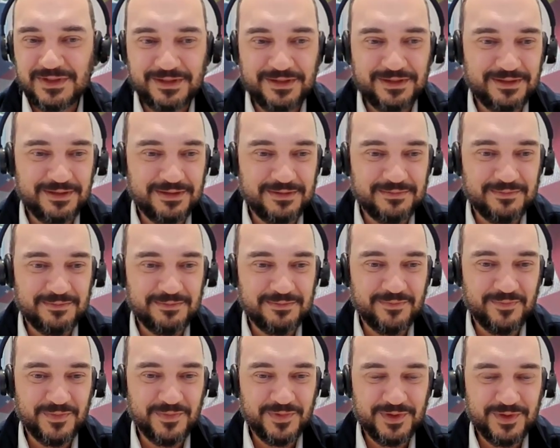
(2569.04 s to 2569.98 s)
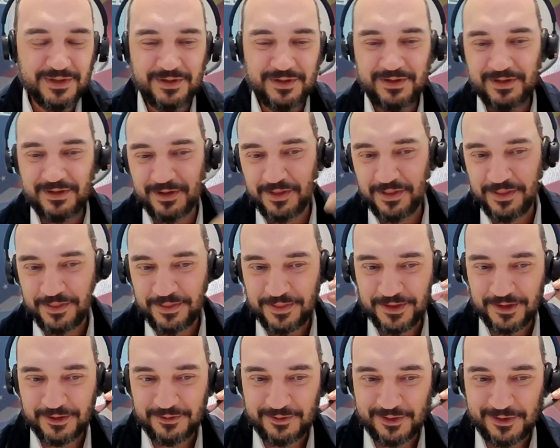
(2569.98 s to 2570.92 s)
I
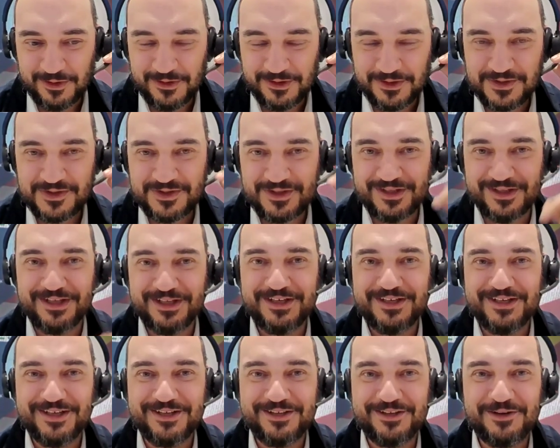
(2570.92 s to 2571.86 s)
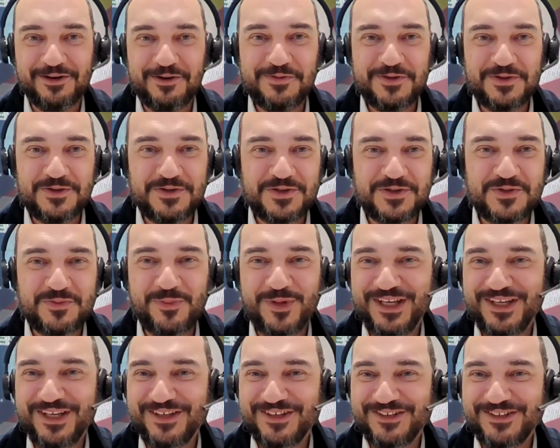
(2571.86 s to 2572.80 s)
think we lost Lee. I don't know if it's just
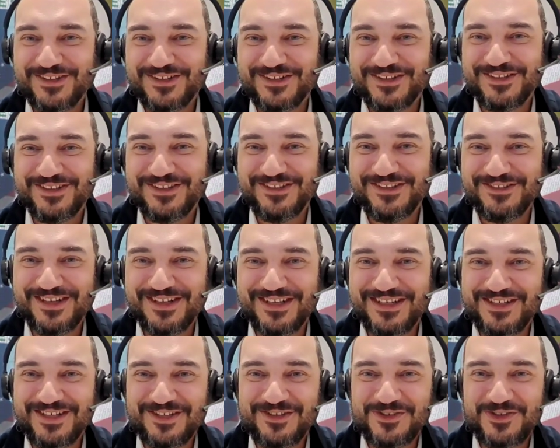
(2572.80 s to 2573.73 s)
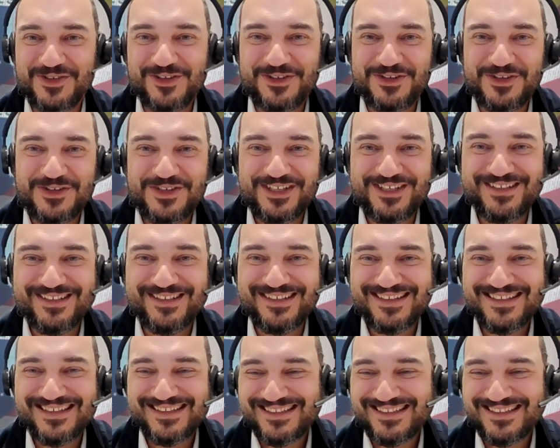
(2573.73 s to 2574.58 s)
me or you guys also lost him.